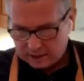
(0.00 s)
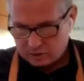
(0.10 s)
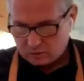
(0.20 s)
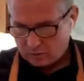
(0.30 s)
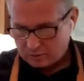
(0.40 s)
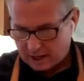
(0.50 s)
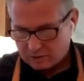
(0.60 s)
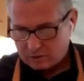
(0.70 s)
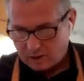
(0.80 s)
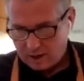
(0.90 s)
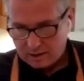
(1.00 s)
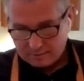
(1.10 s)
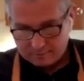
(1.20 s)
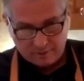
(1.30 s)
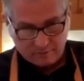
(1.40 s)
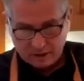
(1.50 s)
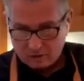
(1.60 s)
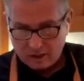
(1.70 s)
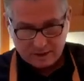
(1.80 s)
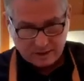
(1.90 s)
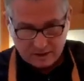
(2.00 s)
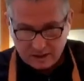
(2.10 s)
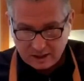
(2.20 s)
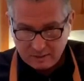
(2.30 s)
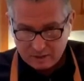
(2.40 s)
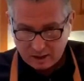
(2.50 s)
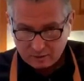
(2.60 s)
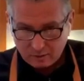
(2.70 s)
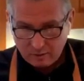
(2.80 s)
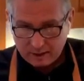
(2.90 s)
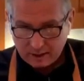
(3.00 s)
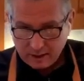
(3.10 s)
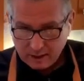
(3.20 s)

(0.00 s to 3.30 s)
and it's grown now to 115 trucks, and it just keeps on growing.